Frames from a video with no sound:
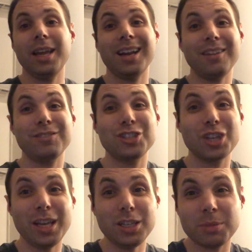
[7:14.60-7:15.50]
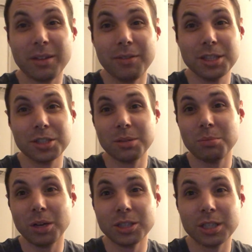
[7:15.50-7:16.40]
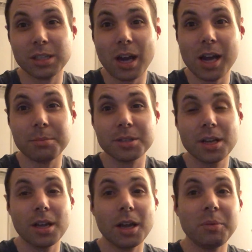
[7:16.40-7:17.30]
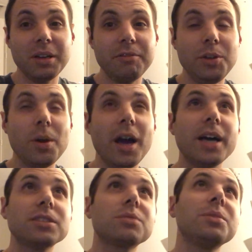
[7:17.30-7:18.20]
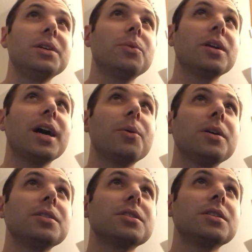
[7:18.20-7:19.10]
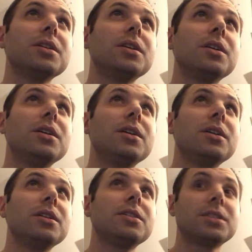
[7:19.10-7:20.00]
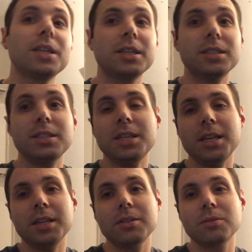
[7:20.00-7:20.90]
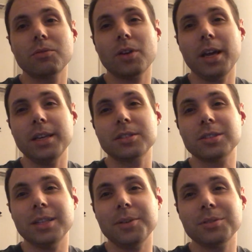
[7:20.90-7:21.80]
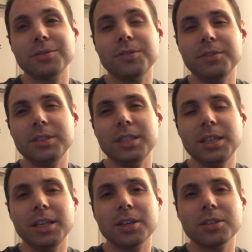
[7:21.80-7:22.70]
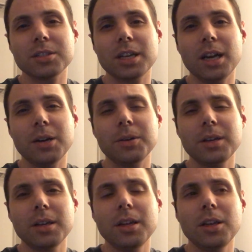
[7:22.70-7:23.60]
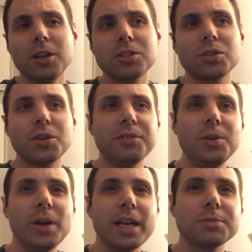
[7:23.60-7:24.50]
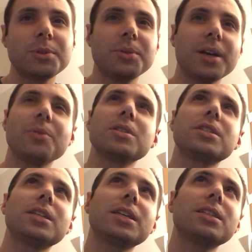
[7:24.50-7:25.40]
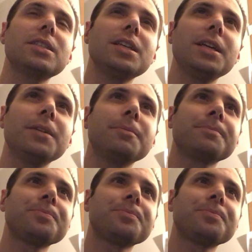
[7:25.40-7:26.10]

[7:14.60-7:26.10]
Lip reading: And I've changed my vision a bunch of times. I mean, if you asked me when I was 16, right? So that was 15 years ago. So if you asked me when I was 16